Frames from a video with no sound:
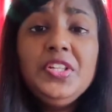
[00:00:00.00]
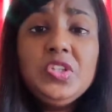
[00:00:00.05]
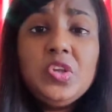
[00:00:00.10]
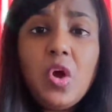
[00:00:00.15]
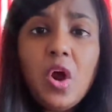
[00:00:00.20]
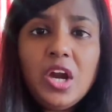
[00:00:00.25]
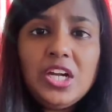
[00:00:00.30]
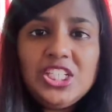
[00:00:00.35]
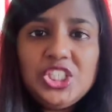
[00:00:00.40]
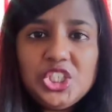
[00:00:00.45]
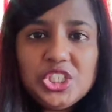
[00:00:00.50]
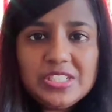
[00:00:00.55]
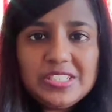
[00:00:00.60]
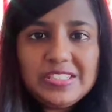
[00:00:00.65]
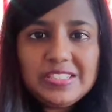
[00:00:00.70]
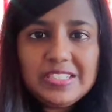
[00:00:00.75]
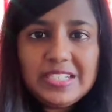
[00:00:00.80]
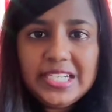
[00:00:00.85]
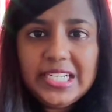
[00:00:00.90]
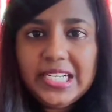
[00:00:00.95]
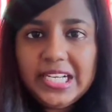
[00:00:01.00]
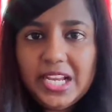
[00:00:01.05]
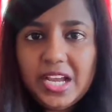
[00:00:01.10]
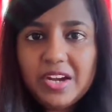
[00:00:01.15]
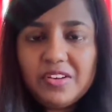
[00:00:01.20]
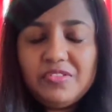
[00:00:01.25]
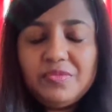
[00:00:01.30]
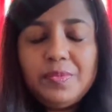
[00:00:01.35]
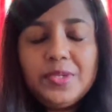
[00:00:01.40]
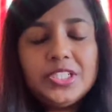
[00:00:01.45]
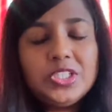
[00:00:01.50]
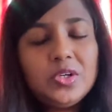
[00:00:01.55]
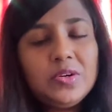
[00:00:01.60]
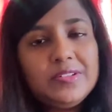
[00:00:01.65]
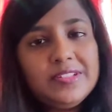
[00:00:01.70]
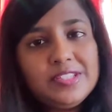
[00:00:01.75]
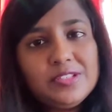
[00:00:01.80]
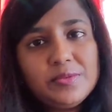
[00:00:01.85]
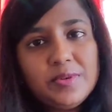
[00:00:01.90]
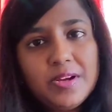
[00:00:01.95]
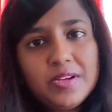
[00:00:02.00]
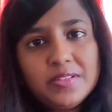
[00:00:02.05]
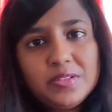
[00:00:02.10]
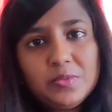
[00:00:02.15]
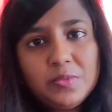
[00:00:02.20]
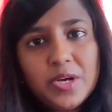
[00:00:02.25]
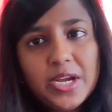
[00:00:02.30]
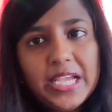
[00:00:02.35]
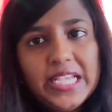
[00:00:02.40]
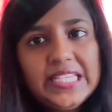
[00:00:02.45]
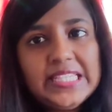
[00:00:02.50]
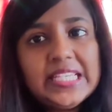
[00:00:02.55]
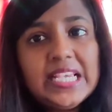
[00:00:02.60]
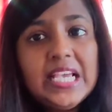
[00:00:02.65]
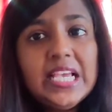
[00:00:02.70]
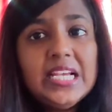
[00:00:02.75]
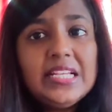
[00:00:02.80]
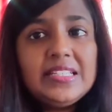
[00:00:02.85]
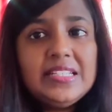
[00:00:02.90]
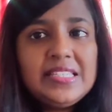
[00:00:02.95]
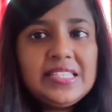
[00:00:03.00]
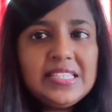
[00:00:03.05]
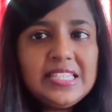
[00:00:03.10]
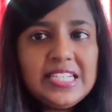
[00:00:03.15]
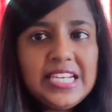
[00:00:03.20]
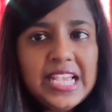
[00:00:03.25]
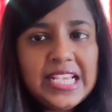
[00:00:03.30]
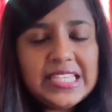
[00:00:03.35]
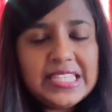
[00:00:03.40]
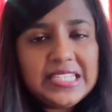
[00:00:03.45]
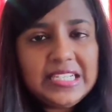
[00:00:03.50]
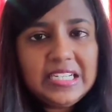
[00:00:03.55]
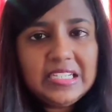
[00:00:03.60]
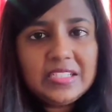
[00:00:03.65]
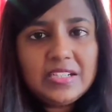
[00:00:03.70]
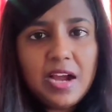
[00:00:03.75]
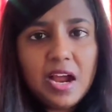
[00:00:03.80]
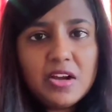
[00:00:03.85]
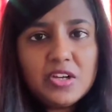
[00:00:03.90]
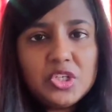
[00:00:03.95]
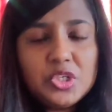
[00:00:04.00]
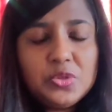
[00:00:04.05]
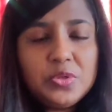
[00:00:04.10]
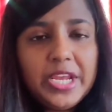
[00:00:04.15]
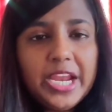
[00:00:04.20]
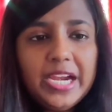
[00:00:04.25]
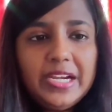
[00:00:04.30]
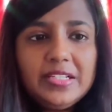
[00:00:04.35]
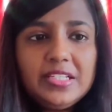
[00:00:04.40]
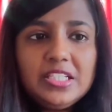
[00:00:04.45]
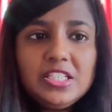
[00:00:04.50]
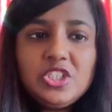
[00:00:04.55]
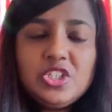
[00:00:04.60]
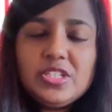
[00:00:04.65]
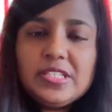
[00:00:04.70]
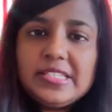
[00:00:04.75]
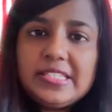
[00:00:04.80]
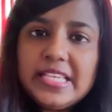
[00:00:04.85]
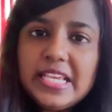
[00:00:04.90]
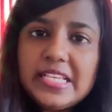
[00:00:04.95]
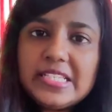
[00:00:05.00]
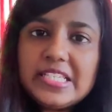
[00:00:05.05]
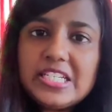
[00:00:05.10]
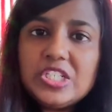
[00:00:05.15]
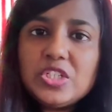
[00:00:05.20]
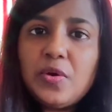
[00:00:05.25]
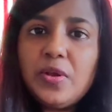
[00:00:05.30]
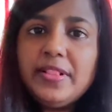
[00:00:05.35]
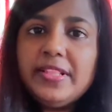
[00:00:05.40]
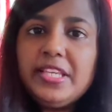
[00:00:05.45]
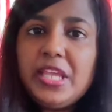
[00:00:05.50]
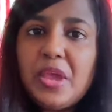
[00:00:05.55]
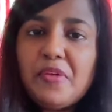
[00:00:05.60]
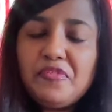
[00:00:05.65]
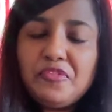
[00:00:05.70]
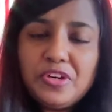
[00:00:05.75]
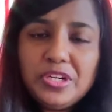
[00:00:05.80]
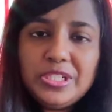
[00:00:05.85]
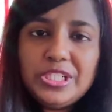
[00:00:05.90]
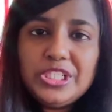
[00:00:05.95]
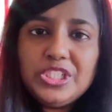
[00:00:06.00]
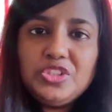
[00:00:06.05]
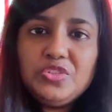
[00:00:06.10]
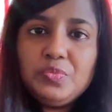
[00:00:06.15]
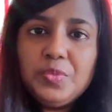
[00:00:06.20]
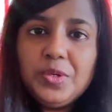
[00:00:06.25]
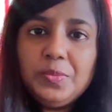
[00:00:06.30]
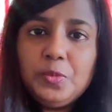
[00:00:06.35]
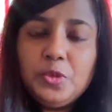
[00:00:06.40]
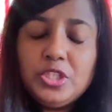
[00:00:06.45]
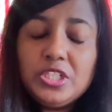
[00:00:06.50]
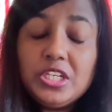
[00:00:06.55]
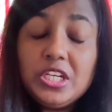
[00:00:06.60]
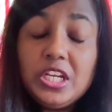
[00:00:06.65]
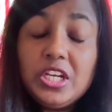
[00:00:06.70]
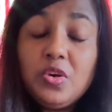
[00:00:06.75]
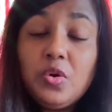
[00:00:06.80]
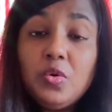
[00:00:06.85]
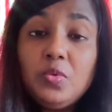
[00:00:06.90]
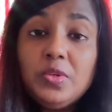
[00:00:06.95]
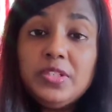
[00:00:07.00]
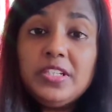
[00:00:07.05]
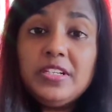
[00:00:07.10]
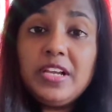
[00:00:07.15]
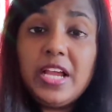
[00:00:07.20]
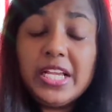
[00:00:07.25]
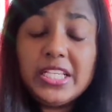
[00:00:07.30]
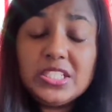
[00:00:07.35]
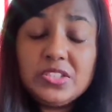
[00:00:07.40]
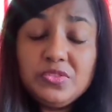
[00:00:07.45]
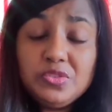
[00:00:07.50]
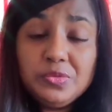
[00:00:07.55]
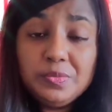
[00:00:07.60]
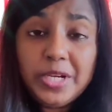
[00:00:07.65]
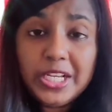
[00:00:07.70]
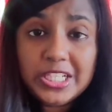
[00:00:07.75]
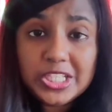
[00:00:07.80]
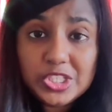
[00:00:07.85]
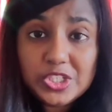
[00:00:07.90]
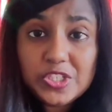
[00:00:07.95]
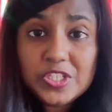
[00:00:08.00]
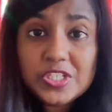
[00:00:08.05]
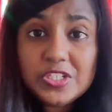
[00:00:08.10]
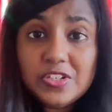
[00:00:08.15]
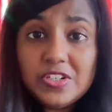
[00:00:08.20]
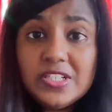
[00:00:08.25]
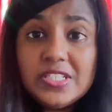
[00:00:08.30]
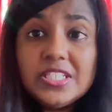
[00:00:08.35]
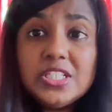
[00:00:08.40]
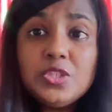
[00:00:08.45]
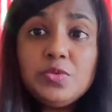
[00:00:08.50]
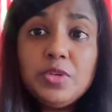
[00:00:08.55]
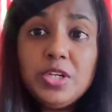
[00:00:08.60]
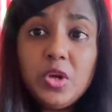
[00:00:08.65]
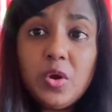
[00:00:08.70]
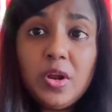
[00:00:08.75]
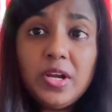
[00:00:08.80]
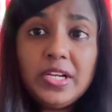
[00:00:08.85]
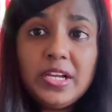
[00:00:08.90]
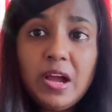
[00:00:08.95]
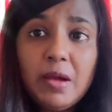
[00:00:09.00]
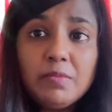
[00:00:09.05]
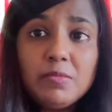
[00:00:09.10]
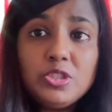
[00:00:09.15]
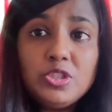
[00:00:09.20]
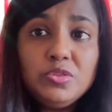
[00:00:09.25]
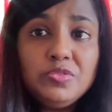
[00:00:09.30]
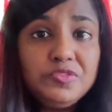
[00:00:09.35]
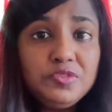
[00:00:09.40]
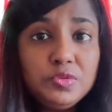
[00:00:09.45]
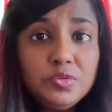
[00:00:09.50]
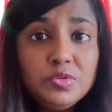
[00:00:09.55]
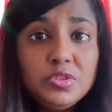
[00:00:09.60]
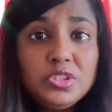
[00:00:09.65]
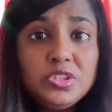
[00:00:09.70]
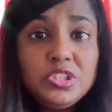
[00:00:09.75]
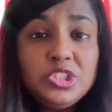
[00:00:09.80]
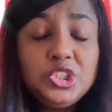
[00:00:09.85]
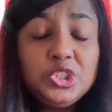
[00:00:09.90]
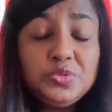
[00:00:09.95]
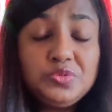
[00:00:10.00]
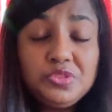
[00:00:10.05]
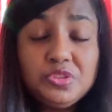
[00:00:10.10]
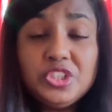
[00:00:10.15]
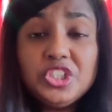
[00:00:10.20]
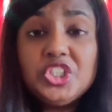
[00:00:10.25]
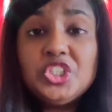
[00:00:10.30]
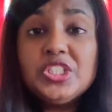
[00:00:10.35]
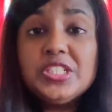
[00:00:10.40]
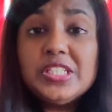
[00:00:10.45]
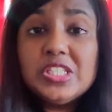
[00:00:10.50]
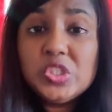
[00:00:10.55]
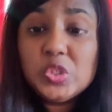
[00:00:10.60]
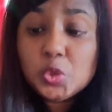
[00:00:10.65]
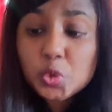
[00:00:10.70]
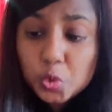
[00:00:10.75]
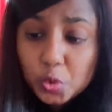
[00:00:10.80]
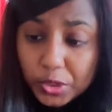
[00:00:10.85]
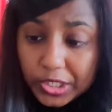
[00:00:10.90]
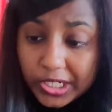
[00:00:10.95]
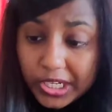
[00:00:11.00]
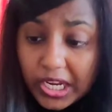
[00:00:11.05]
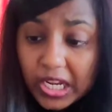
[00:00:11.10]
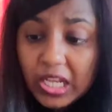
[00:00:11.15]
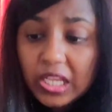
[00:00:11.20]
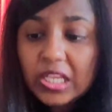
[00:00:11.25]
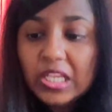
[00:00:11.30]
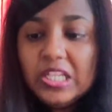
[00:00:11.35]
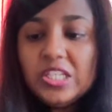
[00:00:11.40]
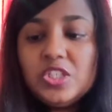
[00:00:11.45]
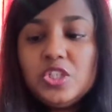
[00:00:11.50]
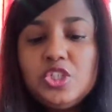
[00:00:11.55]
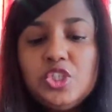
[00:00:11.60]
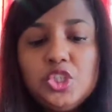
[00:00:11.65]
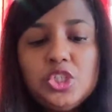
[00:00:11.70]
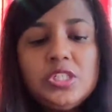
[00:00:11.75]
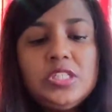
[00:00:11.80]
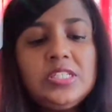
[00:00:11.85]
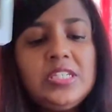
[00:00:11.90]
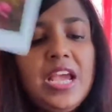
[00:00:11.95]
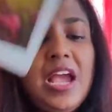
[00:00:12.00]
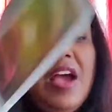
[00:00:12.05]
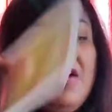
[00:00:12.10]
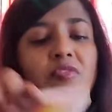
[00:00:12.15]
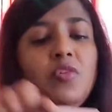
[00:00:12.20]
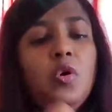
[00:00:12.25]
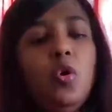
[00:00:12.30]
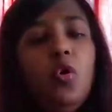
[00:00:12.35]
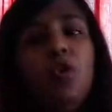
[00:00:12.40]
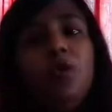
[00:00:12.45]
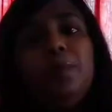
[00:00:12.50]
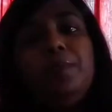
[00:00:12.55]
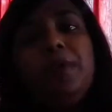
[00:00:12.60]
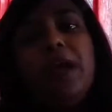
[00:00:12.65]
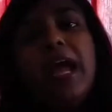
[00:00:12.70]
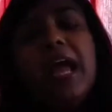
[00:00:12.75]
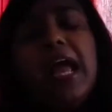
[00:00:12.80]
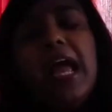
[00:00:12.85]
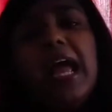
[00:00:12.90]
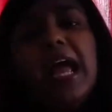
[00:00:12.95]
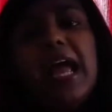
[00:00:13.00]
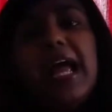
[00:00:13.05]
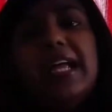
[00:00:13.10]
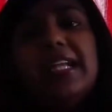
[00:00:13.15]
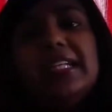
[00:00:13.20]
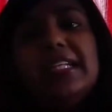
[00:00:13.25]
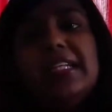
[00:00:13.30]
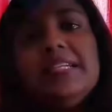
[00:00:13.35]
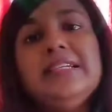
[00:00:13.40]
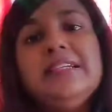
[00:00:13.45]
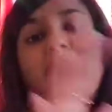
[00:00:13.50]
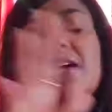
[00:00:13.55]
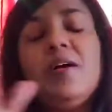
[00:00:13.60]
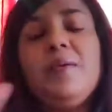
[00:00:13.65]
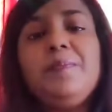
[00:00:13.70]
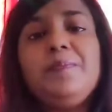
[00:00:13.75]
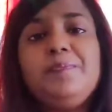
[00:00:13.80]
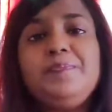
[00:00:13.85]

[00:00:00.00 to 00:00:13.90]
not just in love but also otherwise. This is an excellent card to get. This just says that all the effort that you've been putting in over the last few months or years, it will all come to fruition soon. So just have hope and